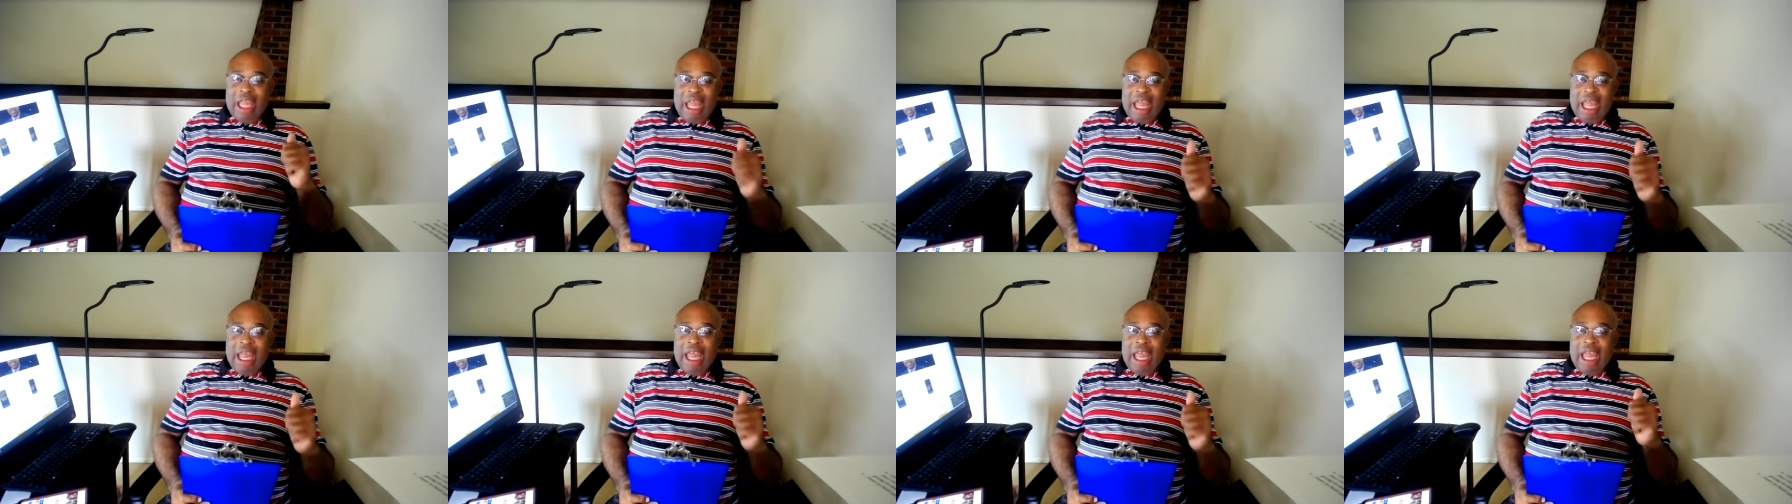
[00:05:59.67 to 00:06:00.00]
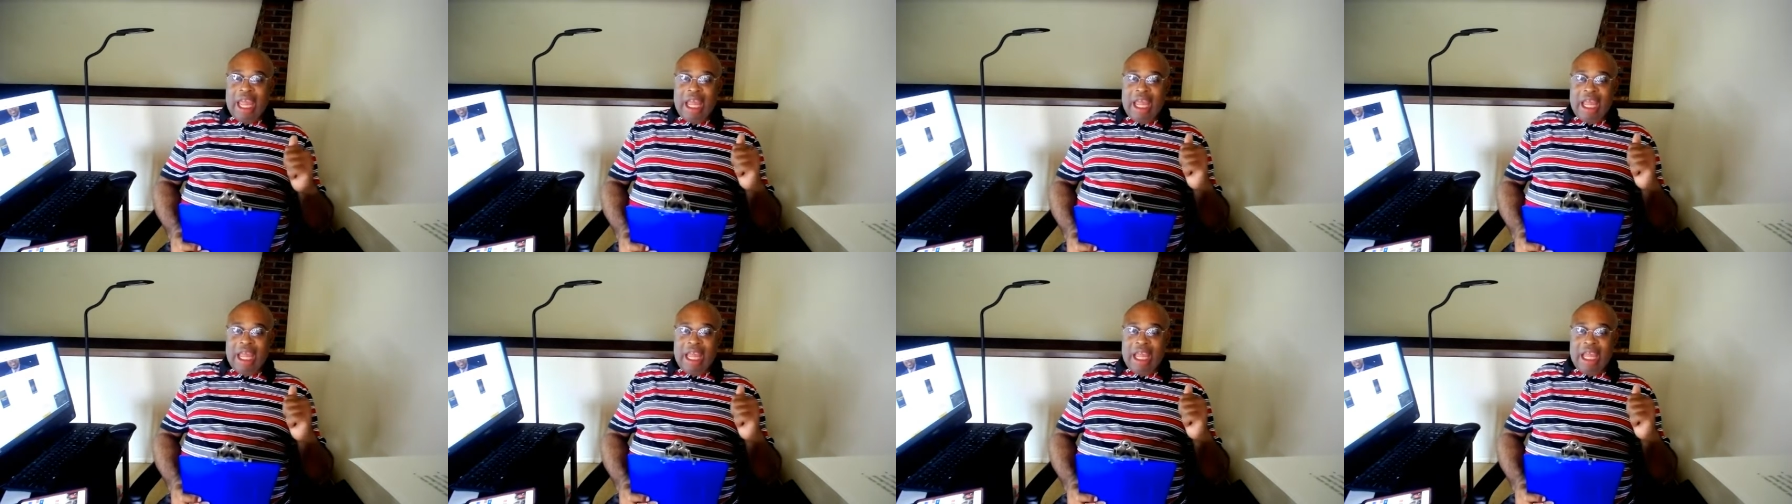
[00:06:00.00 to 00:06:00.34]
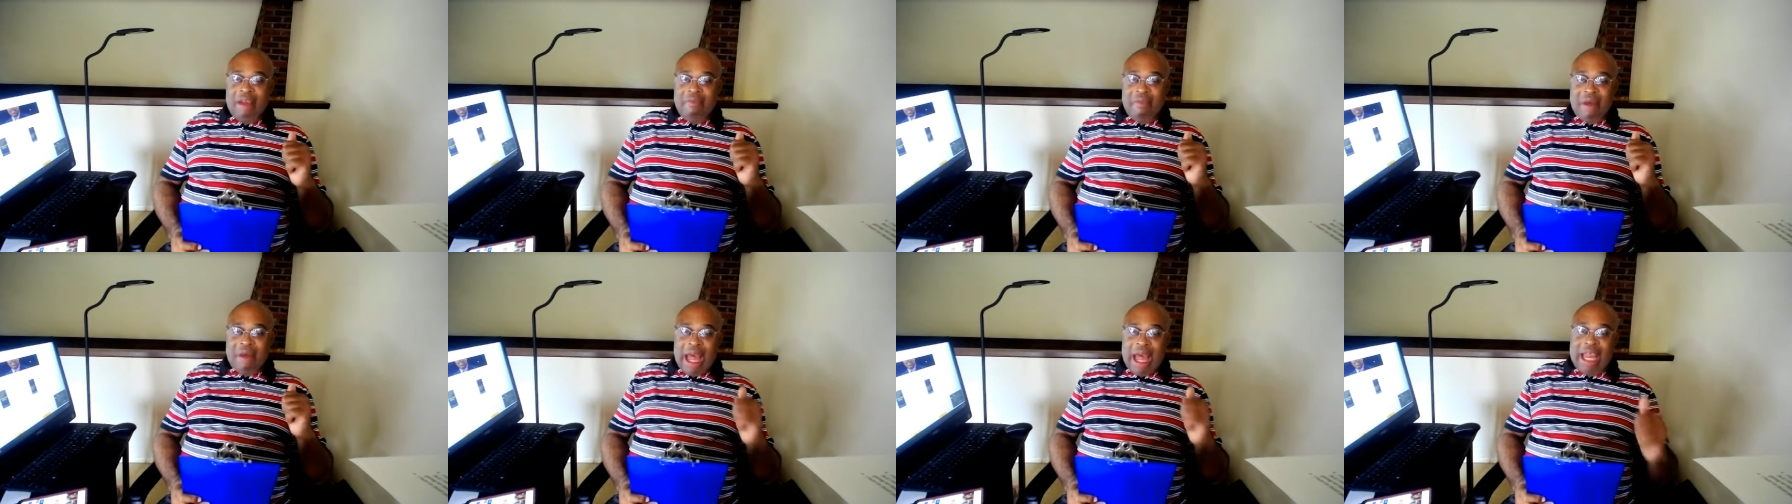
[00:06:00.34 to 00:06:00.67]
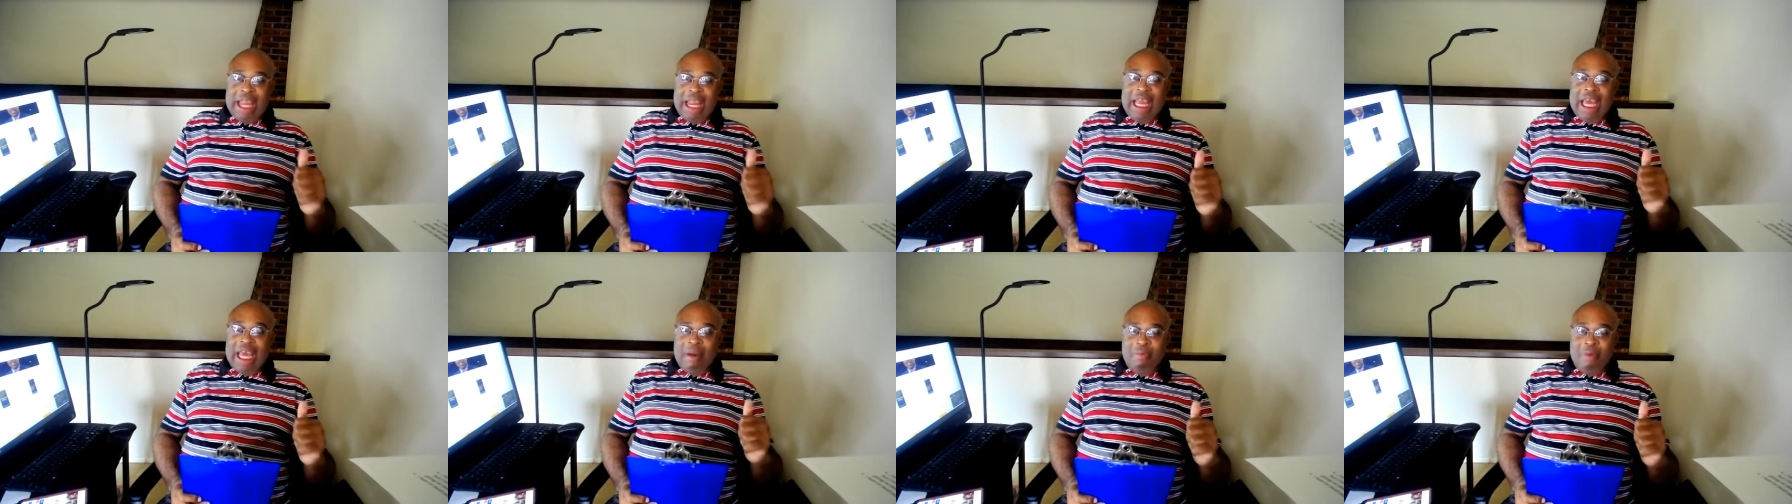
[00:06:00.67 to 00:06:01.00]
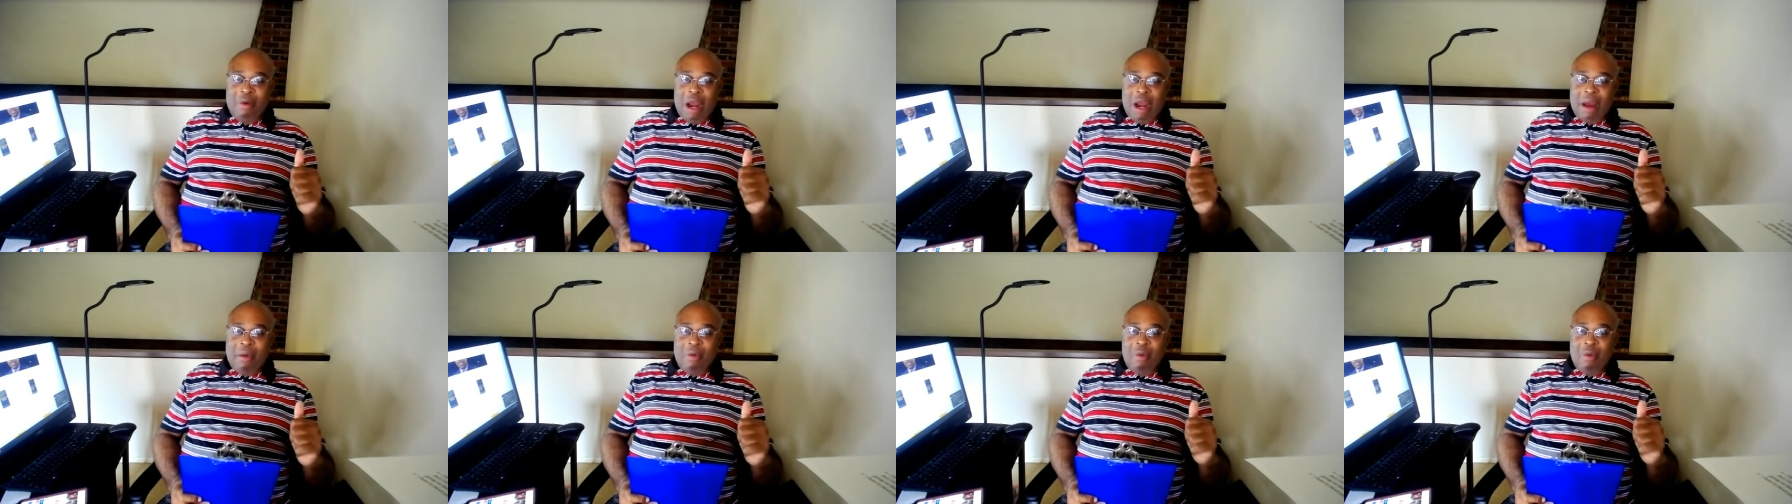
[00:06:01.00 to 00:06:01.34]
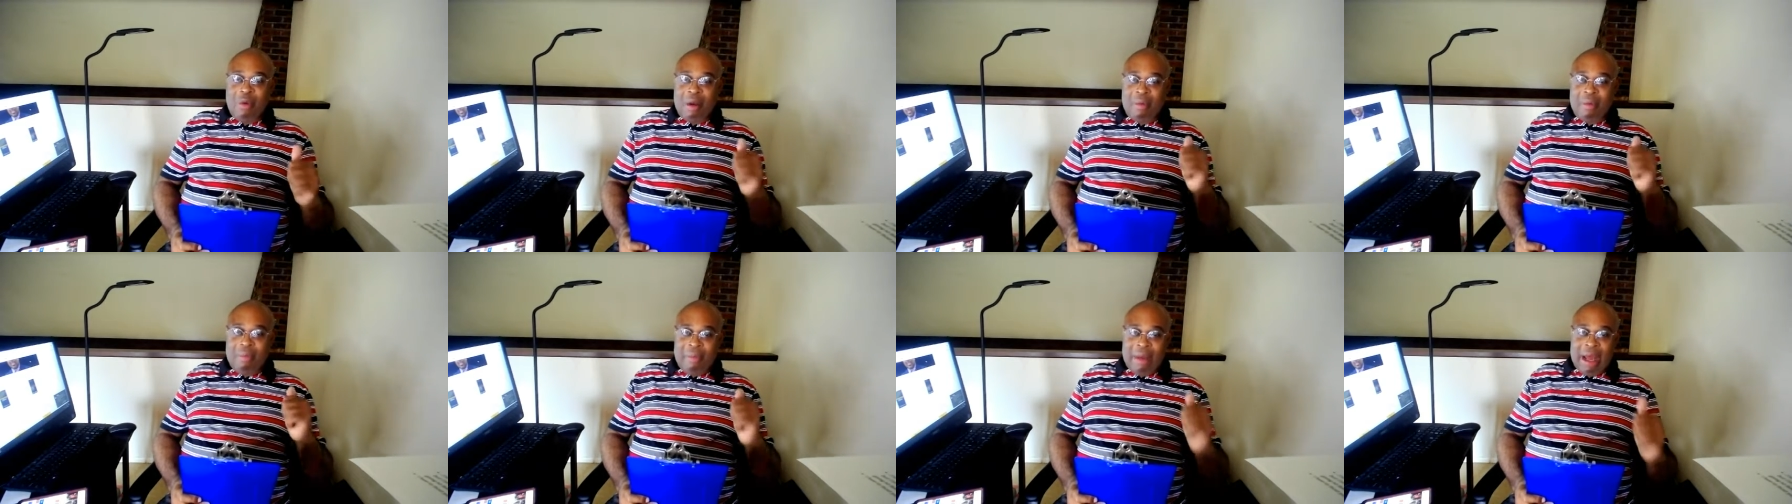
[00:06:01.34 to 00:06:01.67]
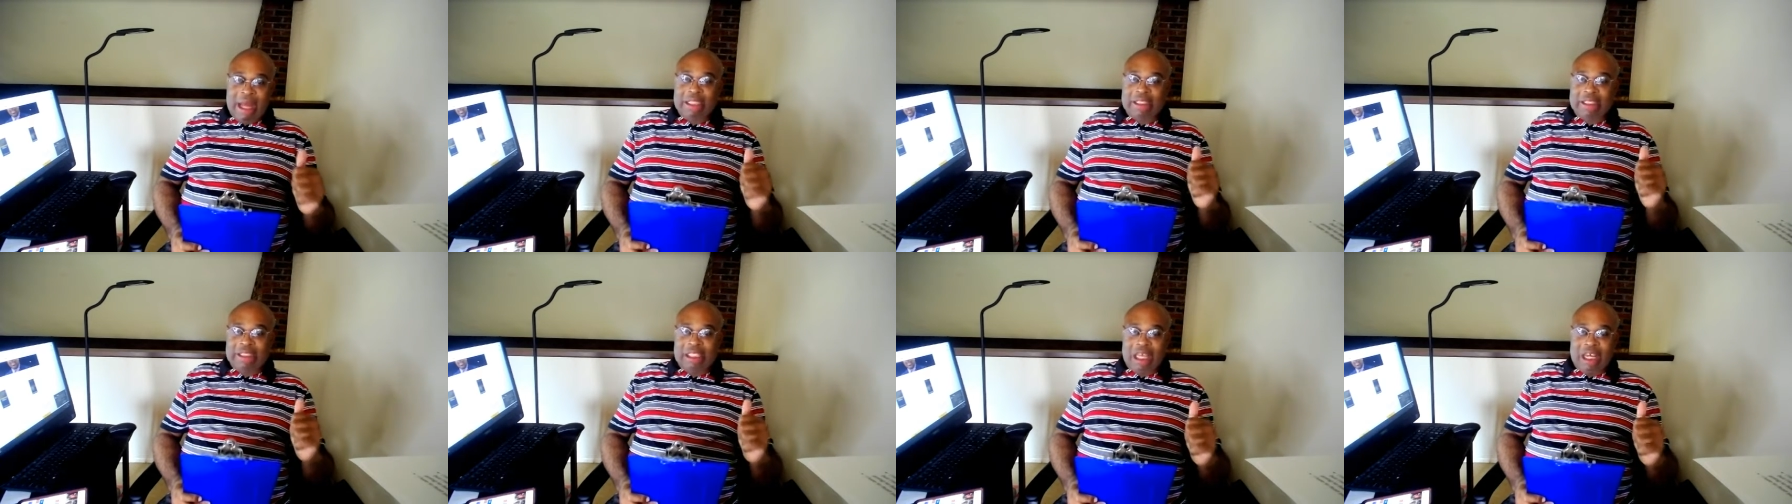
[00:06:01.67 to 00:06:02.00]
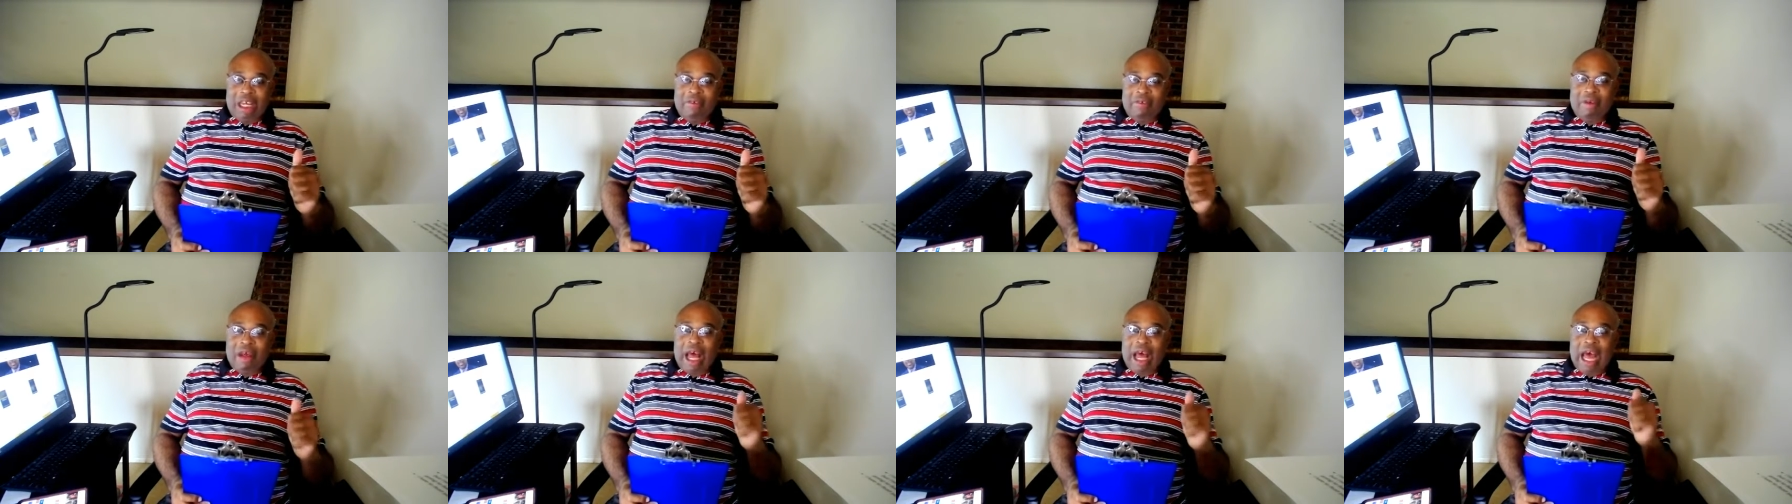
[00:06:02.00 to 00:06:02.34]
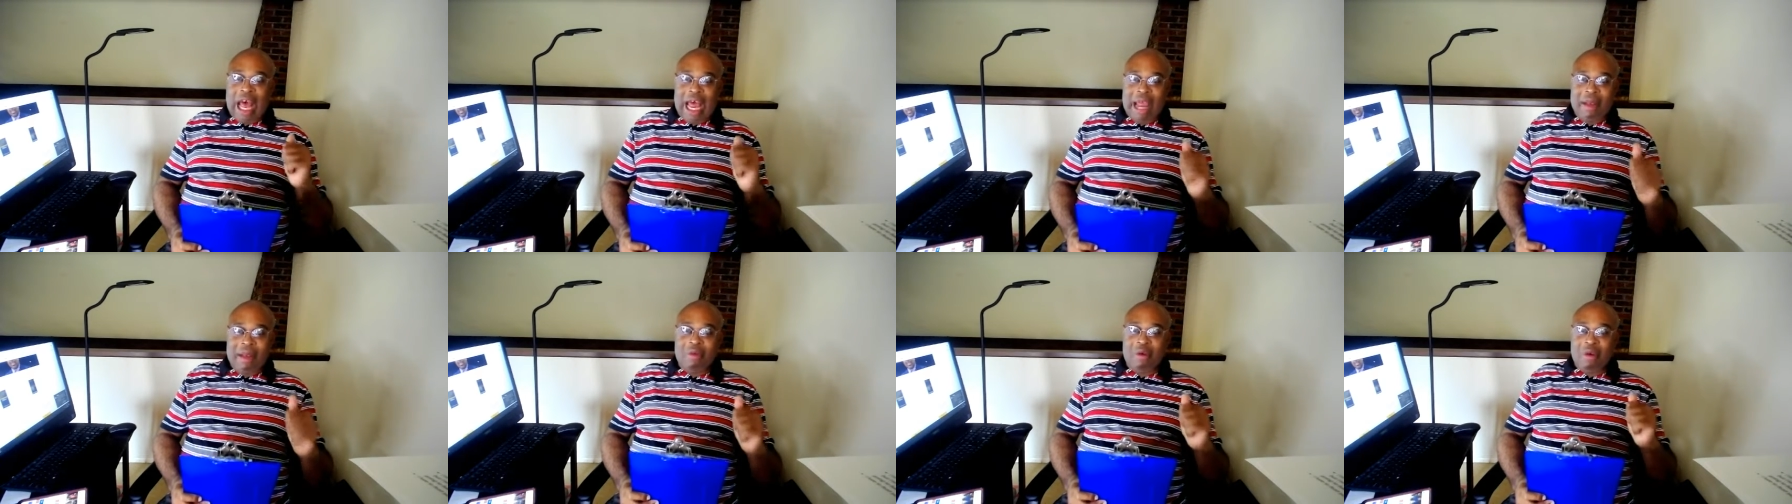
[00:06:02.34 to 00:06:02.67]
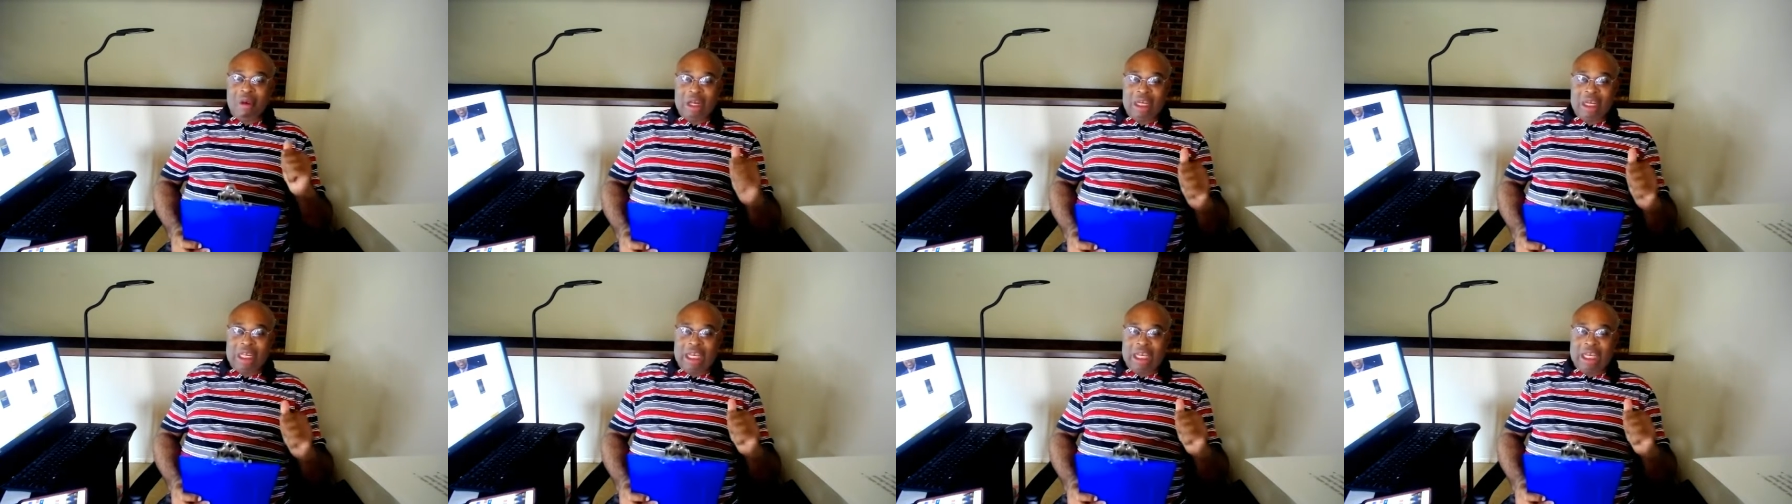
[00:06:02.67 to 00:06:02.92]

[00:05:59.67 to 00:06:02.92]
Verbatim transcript: and if I got a problem with my stuff, I'm going